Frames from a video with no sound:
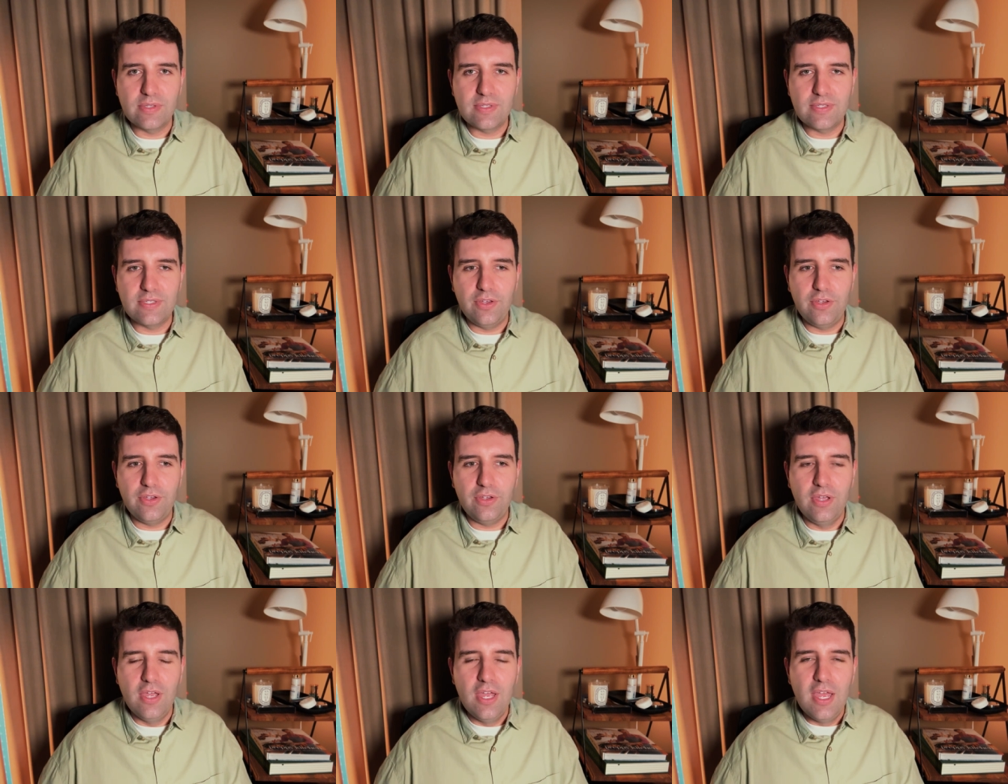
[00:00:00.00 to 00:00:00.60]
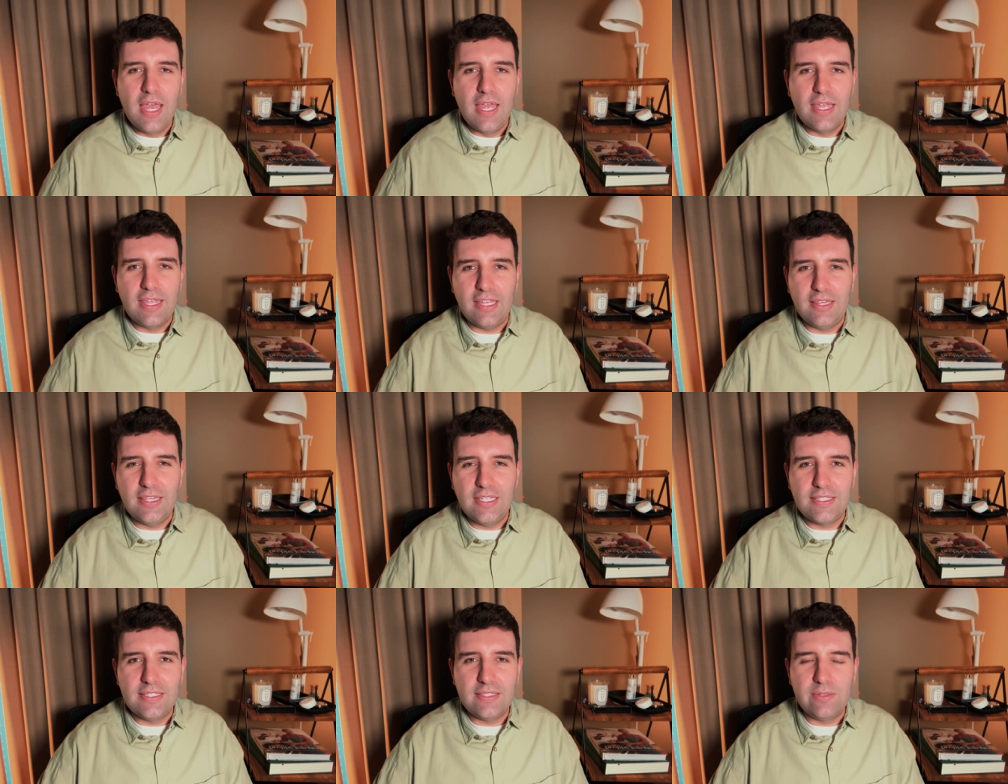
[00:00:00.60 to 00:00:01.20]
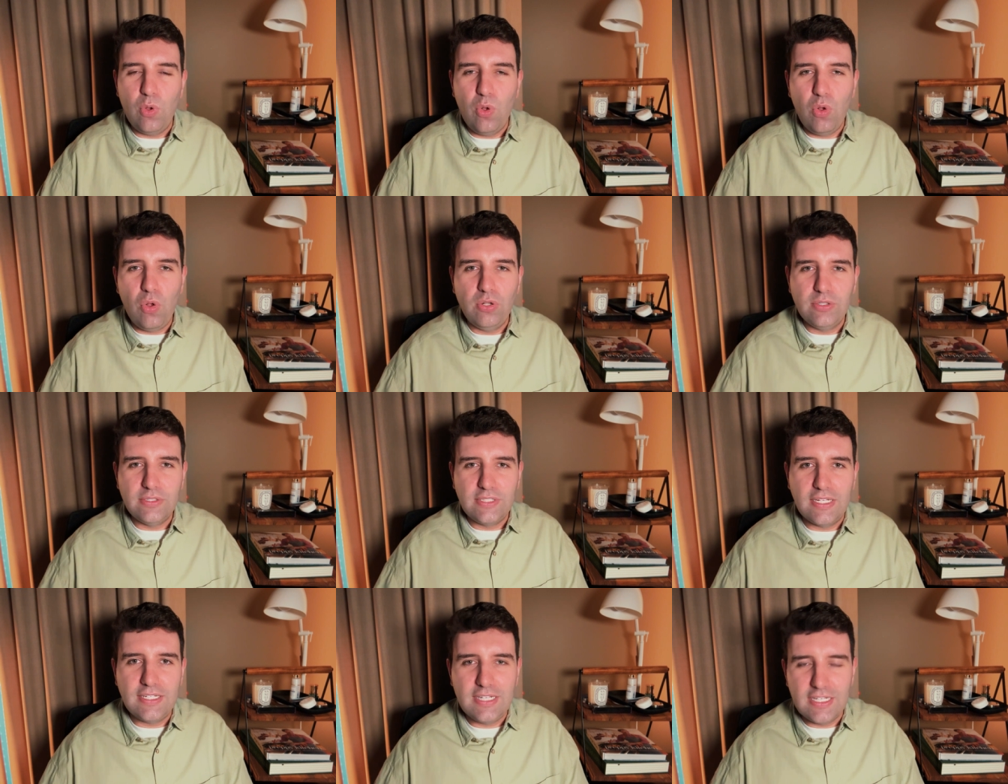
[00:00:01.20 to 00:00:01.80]
So again, this is
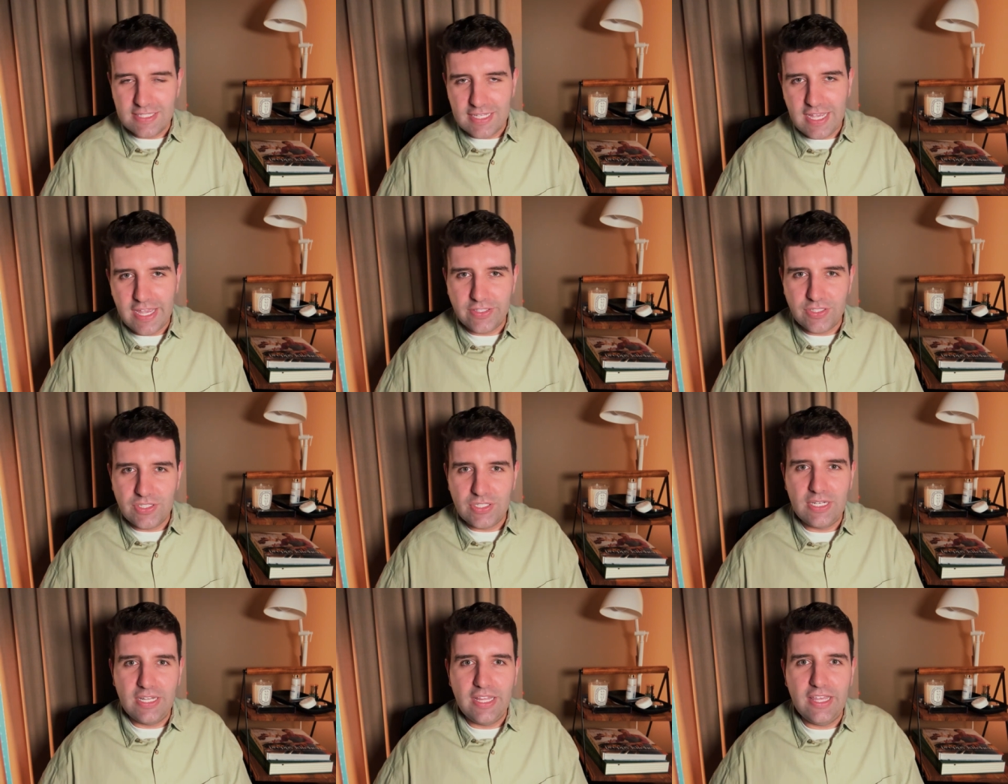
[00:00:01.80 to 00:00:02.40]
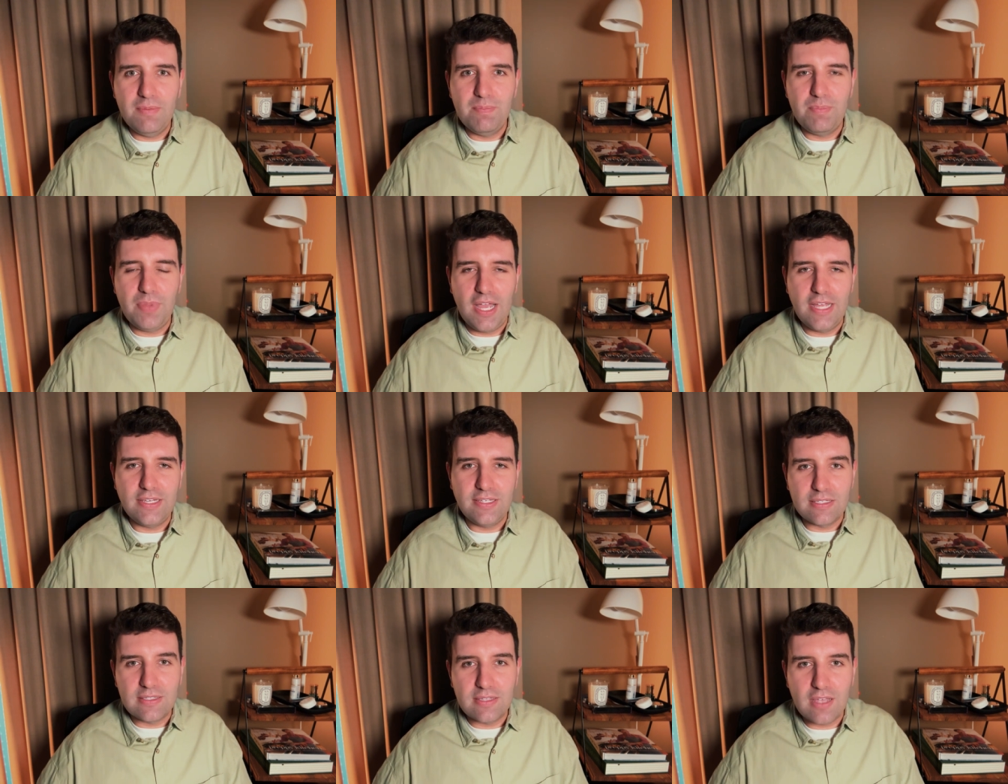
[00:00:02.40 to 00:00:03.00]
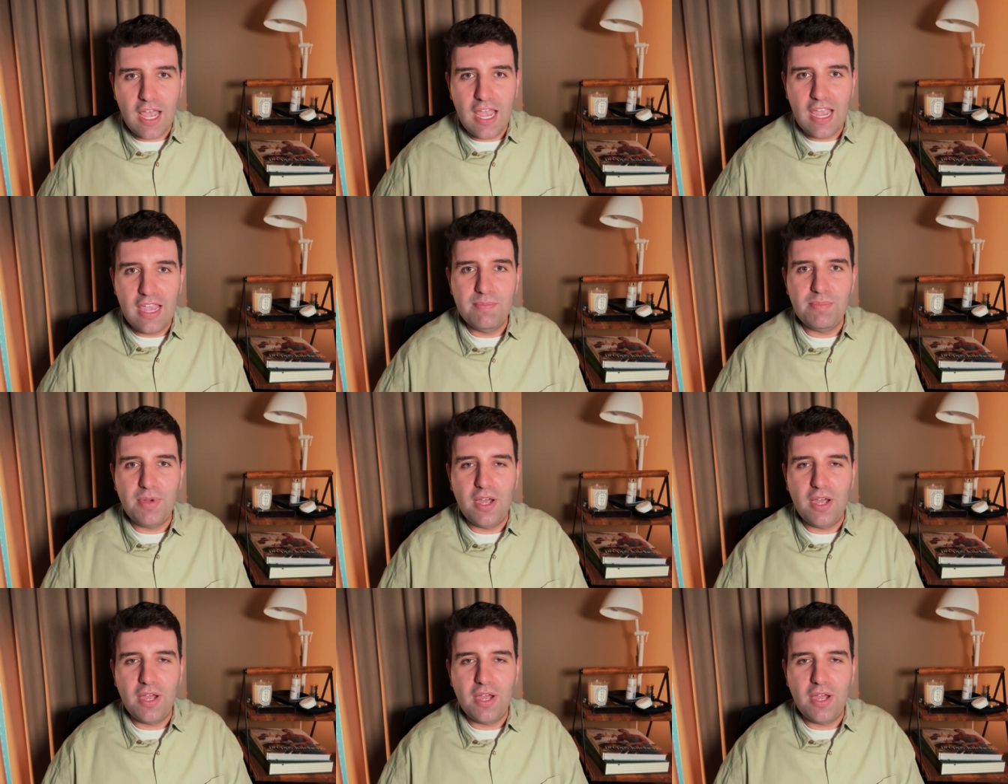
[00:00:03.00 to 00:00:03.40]
all done intentionally by design,